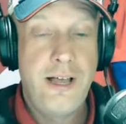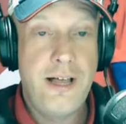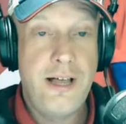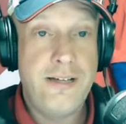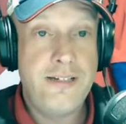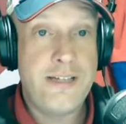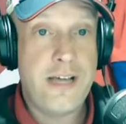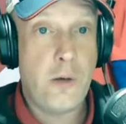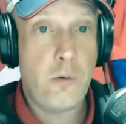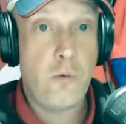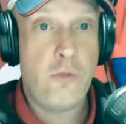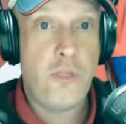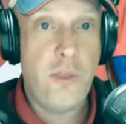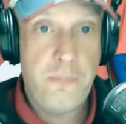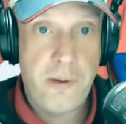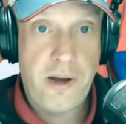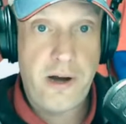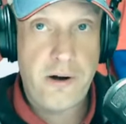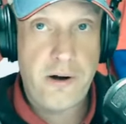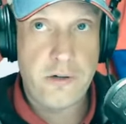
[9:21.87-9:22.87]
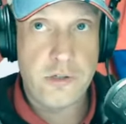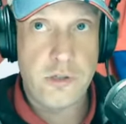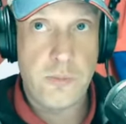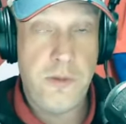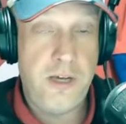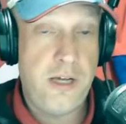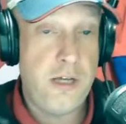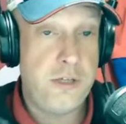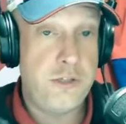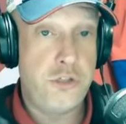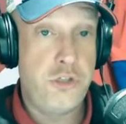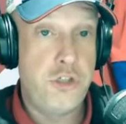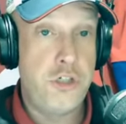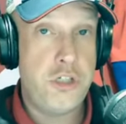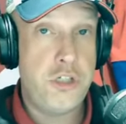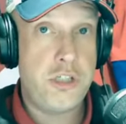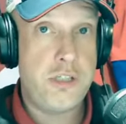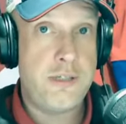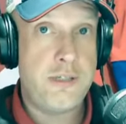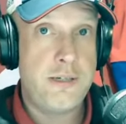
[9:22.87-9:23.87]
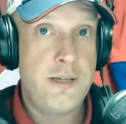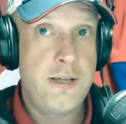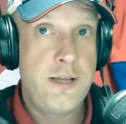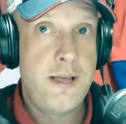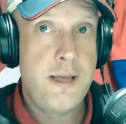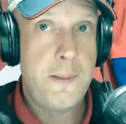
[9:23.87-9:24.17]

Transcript: uh, down with the Bears because just